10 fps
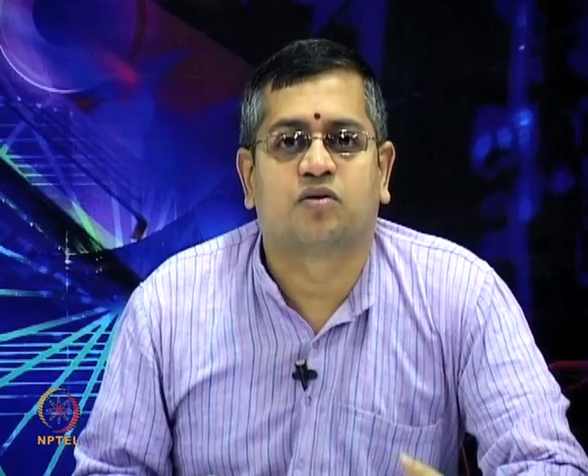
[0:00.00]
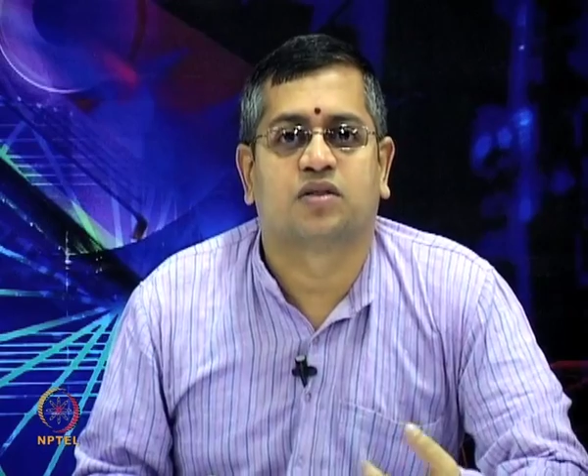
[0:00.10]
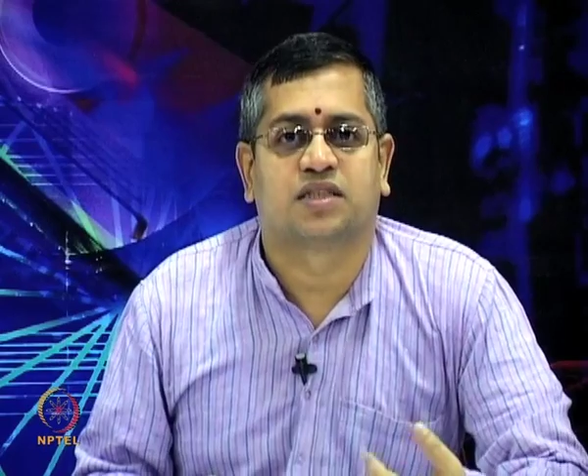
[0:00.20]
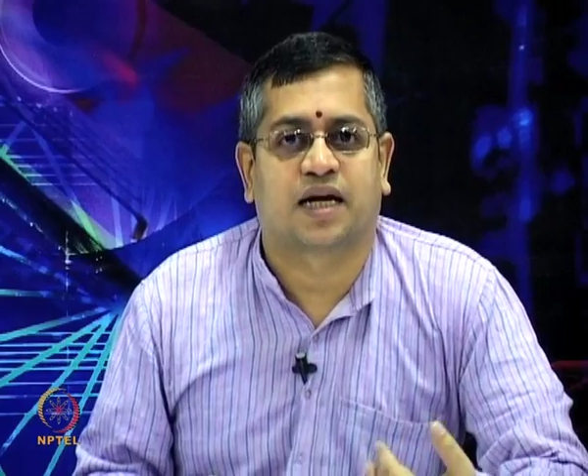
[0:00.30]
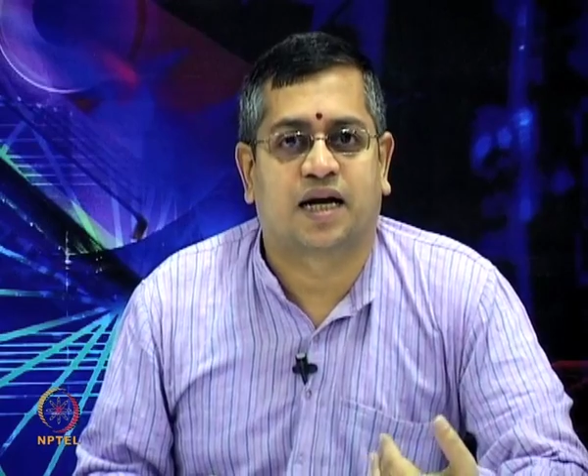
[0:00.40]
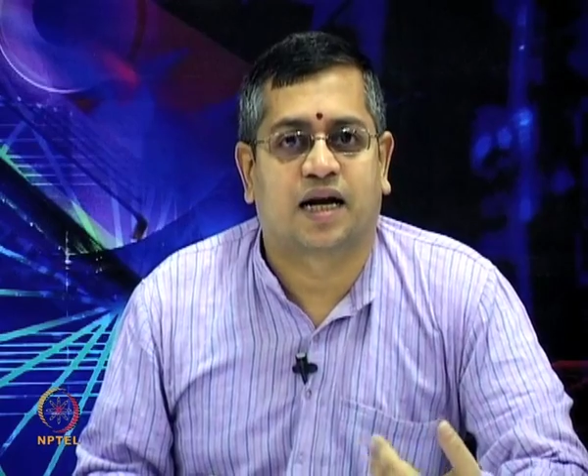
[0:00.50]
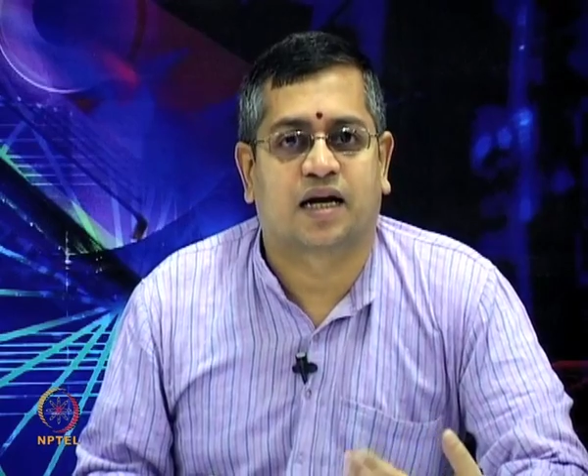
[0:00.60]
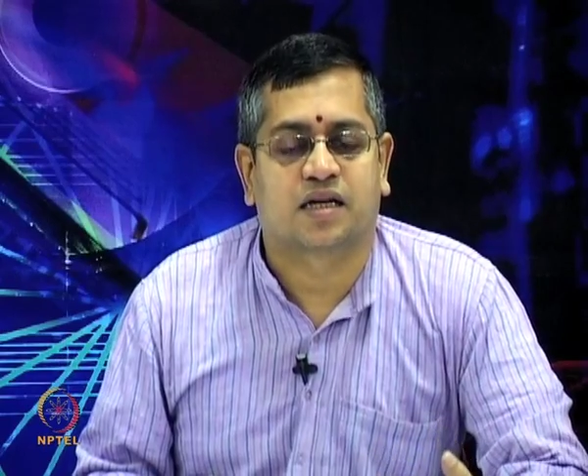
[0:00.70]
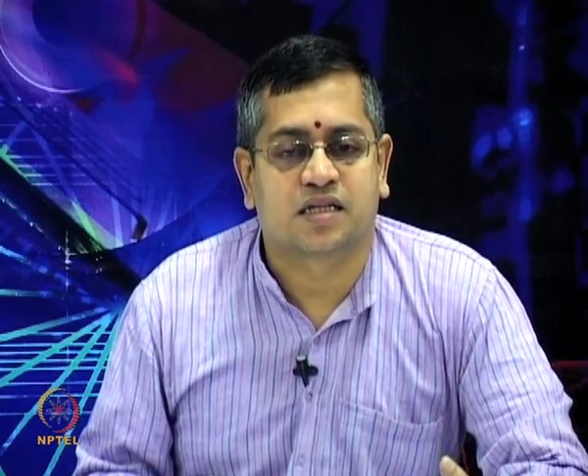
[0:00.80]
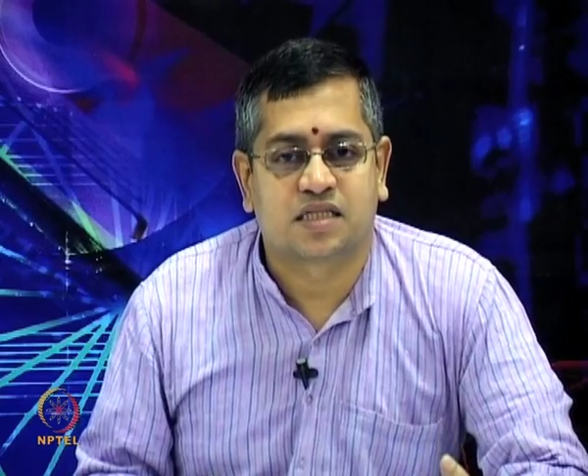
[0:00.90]
to a second
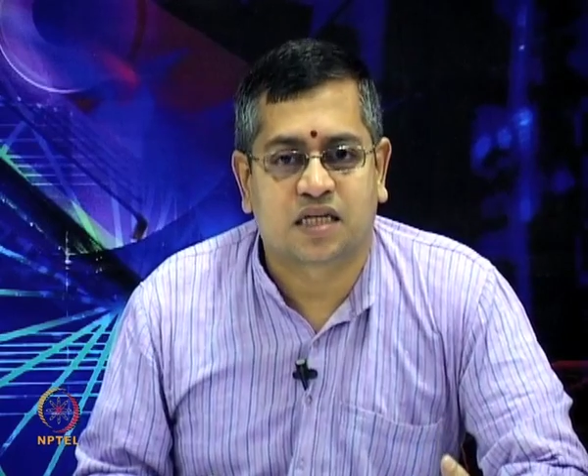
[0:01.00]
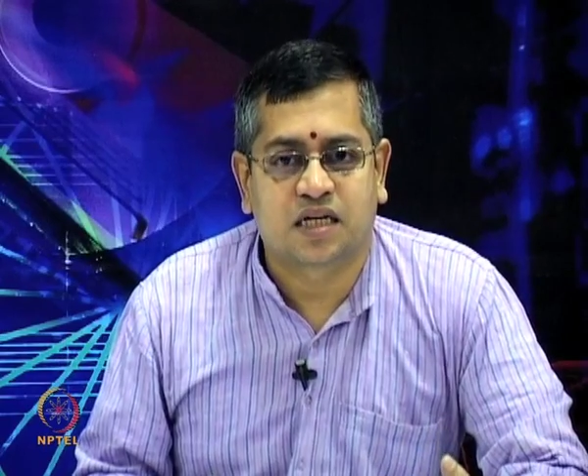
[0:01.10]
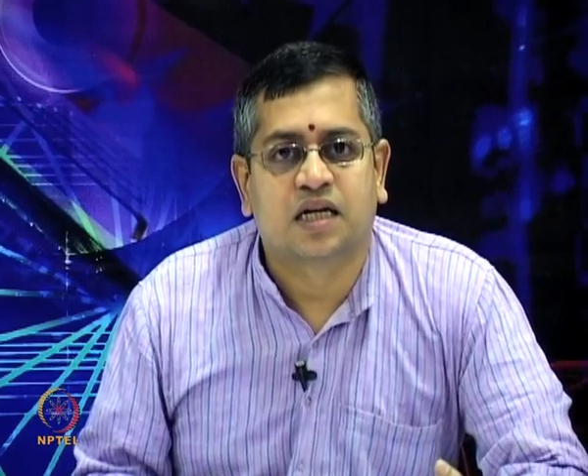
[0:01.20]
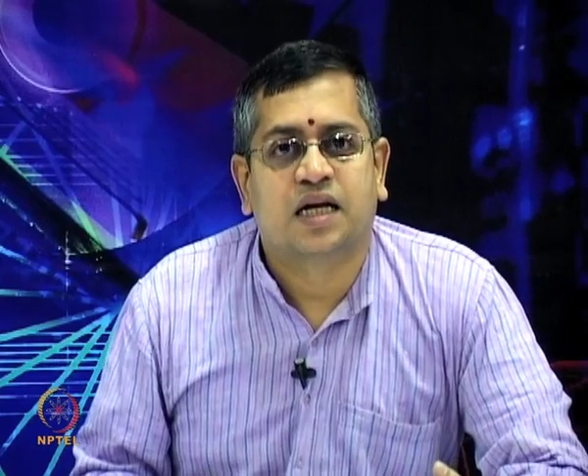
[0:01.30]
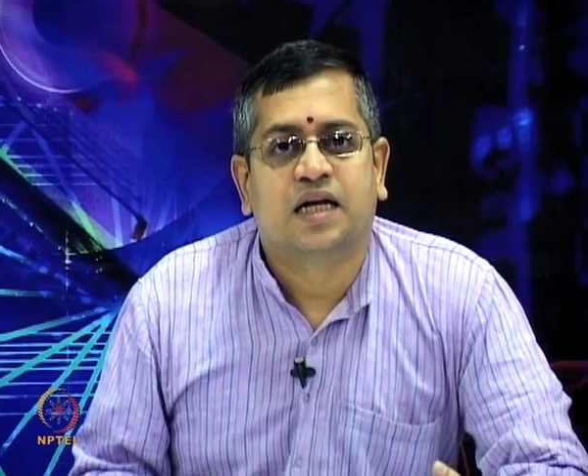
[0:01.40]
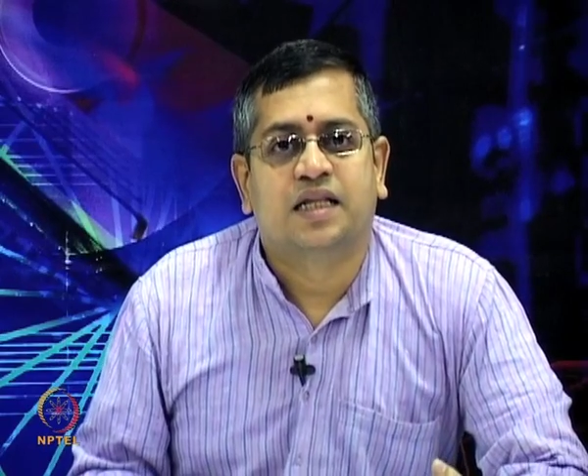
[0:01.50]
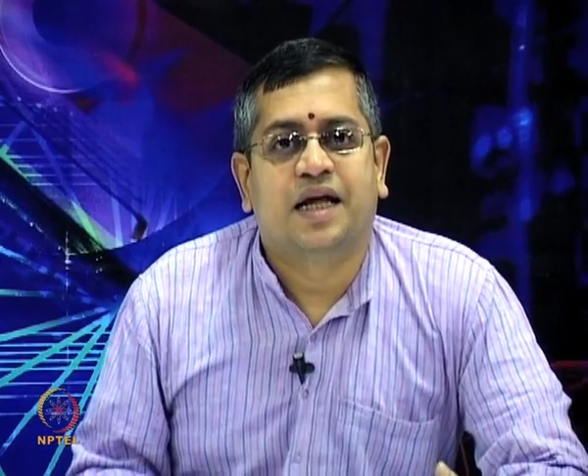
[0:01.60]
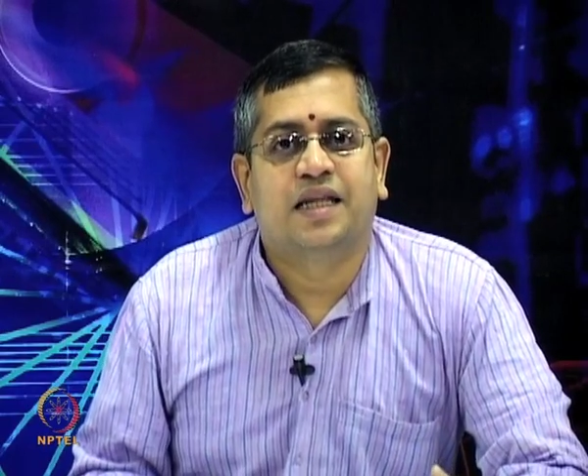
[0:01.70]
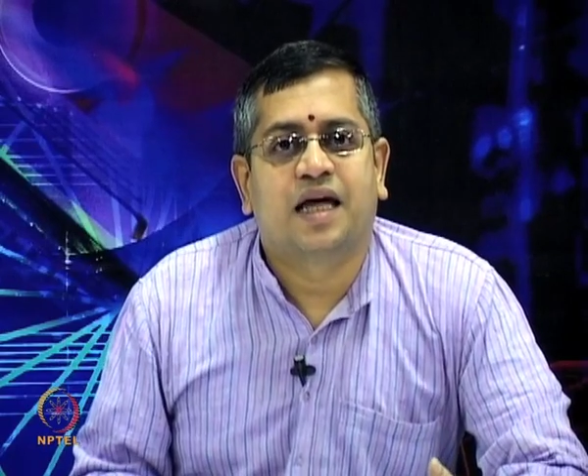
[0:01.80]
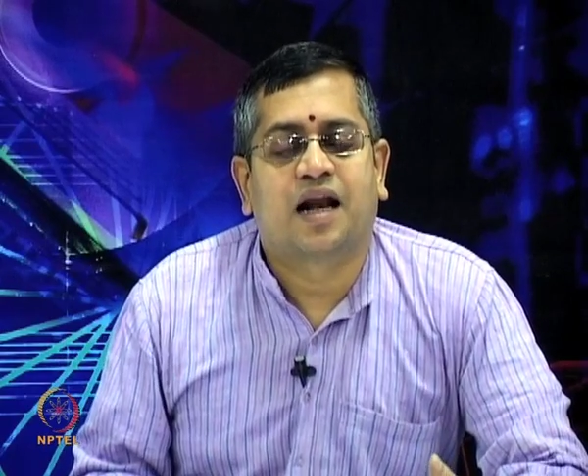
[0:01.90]
rank tensor,
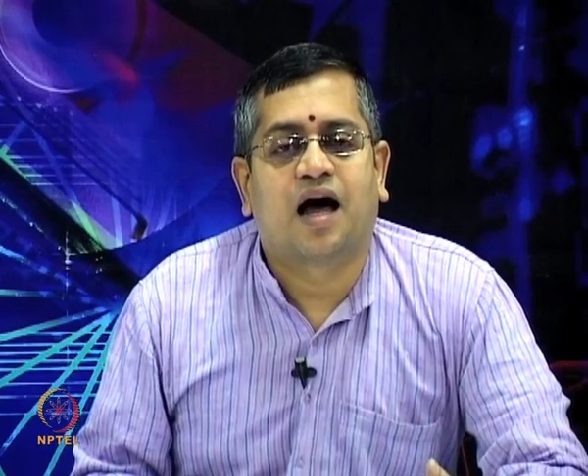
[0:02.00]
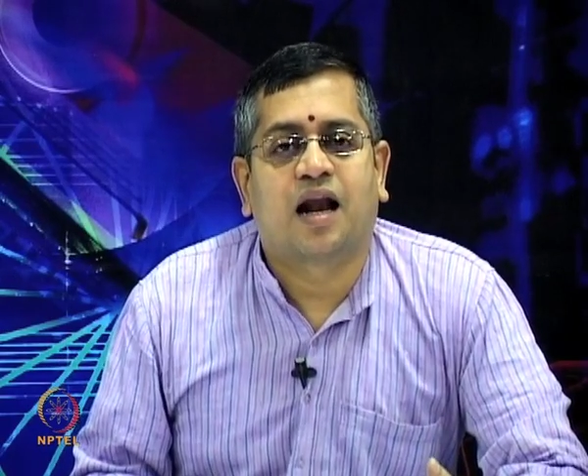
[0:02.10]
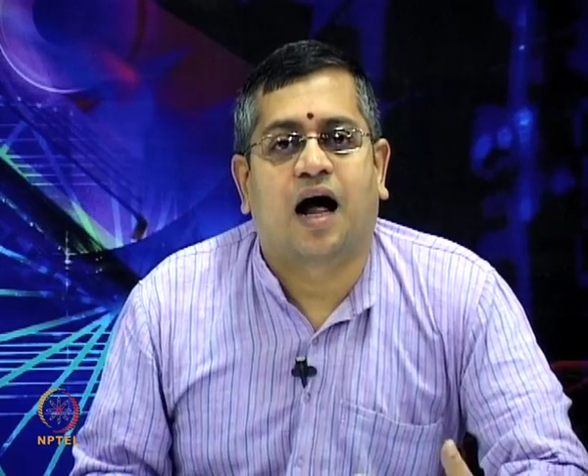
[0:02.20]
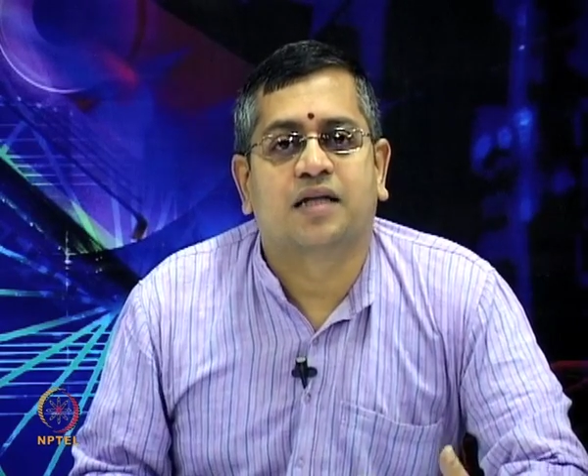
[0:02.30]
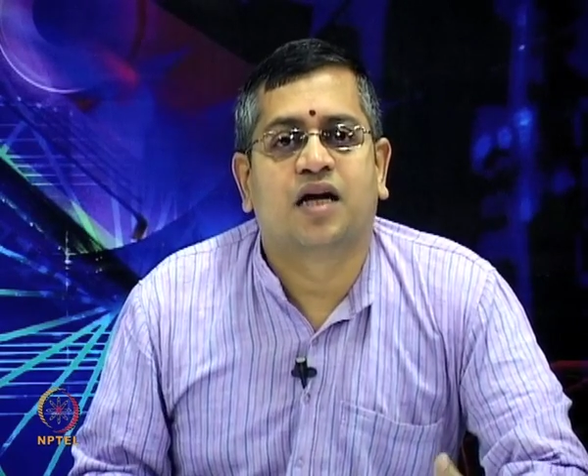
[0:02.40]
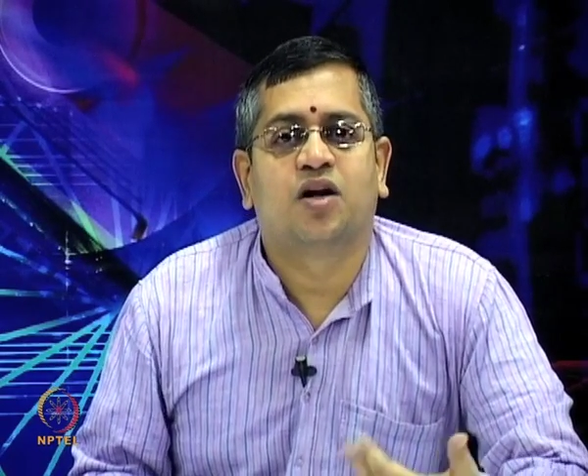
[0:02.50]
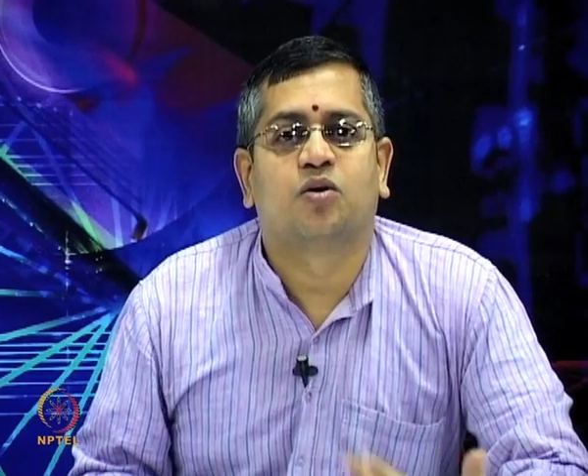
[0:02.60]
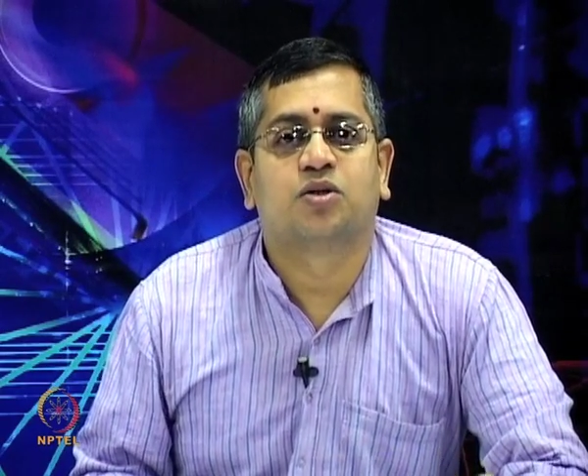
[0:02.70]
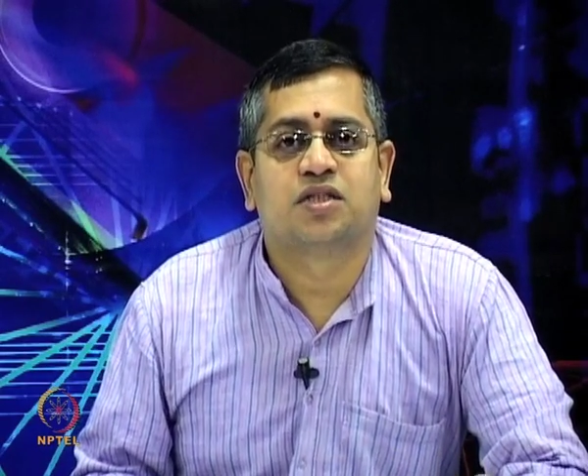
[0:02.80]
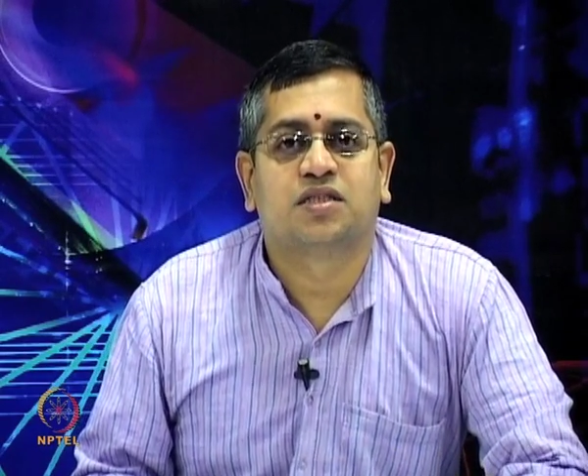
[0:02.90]
then there are other
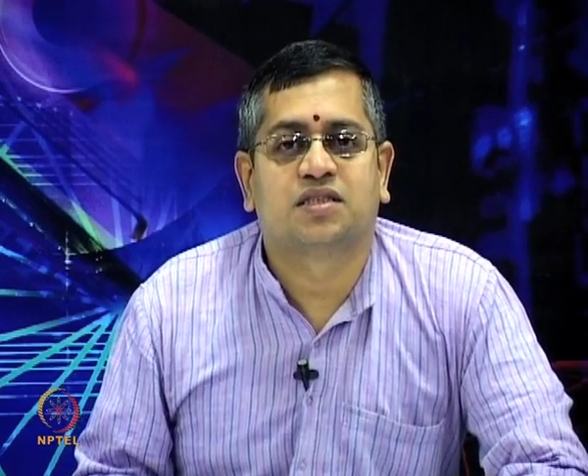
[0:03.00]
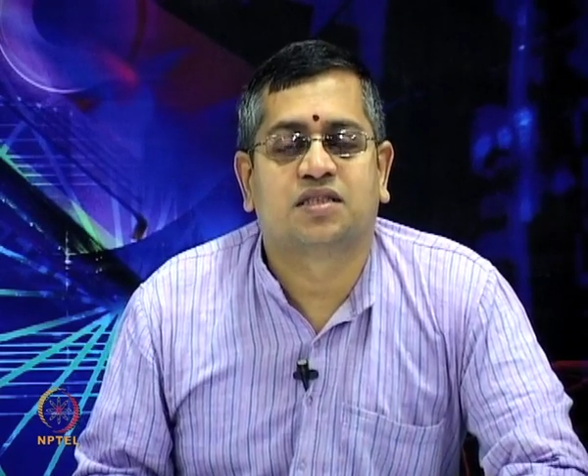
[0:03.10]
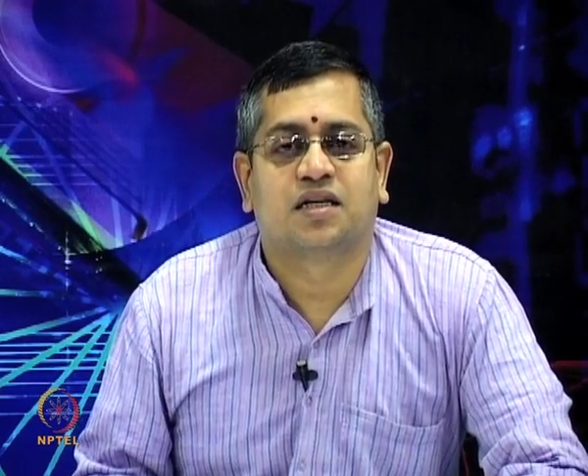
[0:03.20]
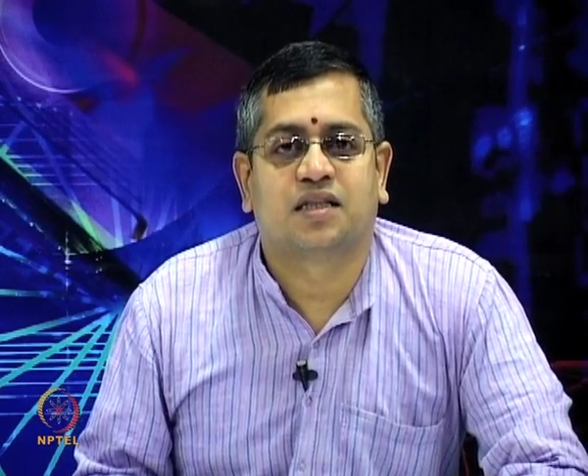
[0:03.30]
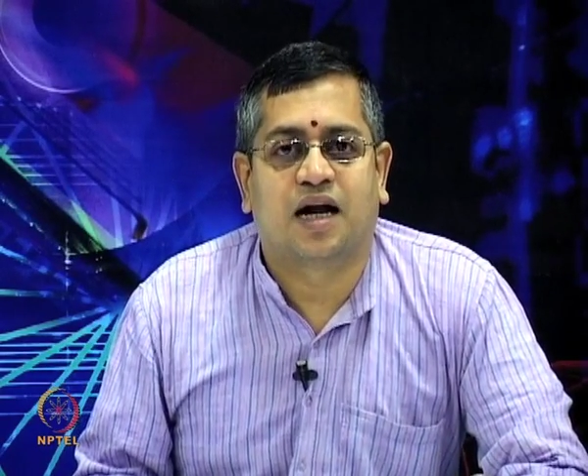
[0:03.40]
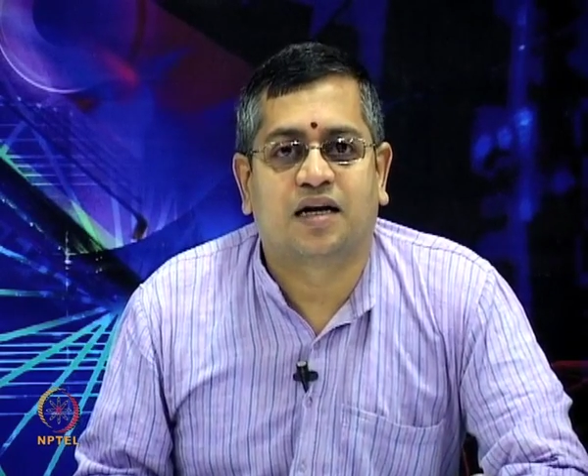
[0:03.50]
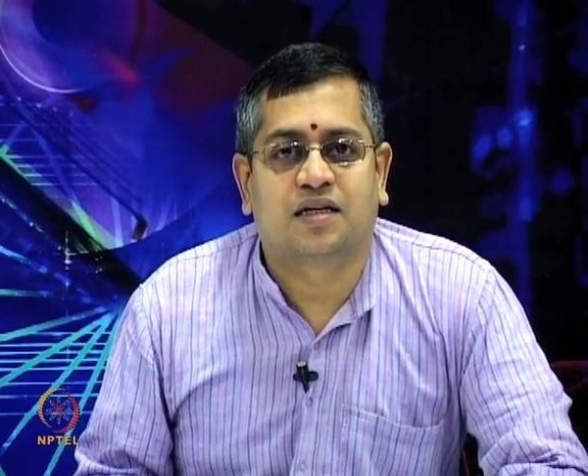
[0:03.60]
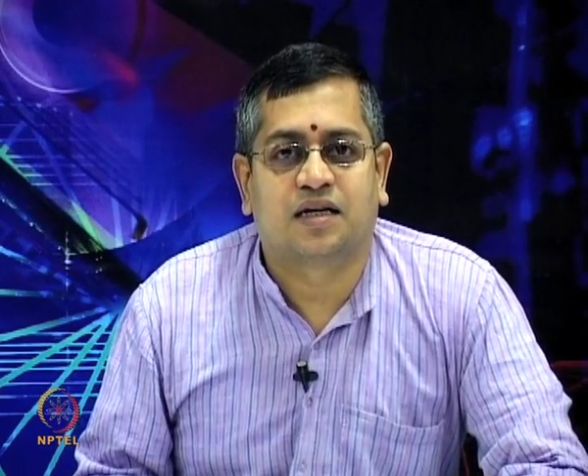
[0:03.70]
notions that